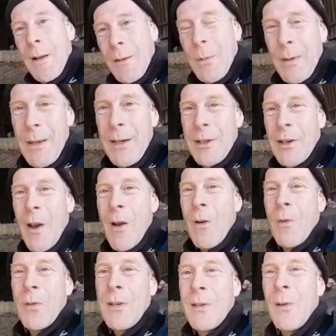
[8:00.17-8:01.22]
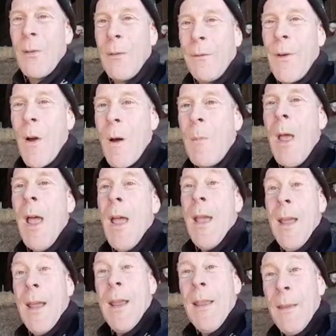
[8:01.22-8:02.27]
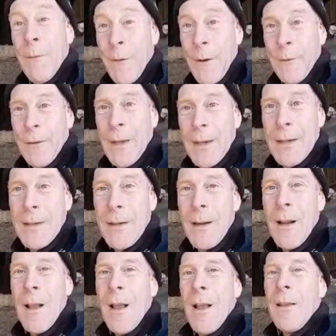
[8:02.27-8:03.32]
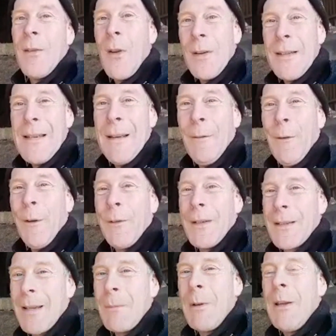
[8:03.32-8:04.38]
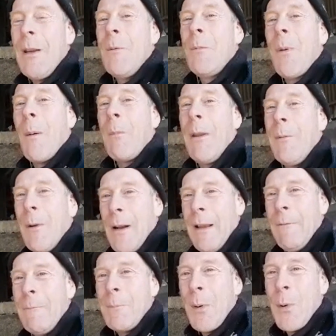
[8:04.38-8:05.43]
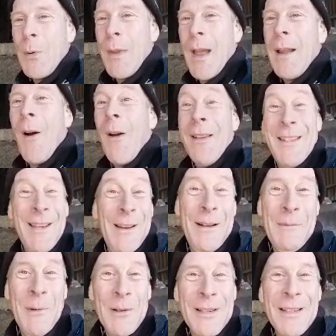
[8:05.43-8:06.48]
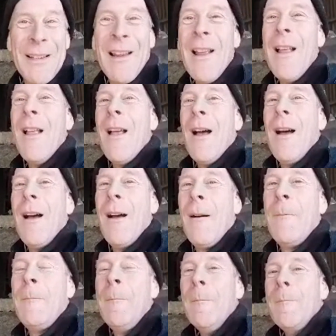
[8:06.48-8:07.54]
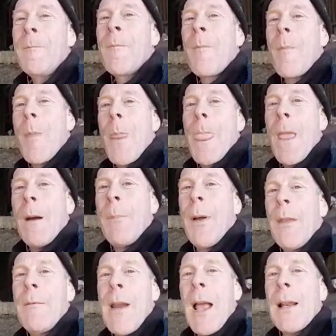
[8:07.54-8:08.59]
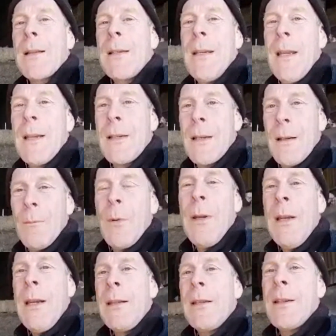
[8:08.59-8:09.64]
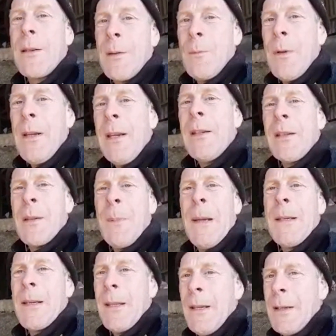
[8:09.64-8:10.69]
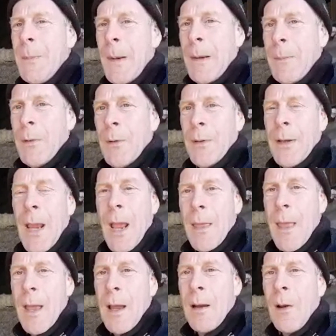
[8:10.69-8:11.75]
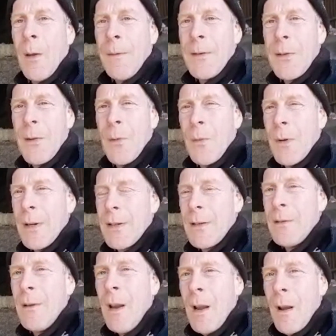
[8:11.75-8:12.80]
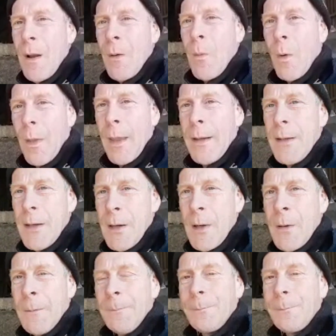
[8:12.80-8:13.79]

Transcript: with these Shire horses on the farm in the 50s, 1950s. Some of you probably weren't even born then. I certainly wasn't. But the reality is we need to speak to these people and get their life stories and what they do.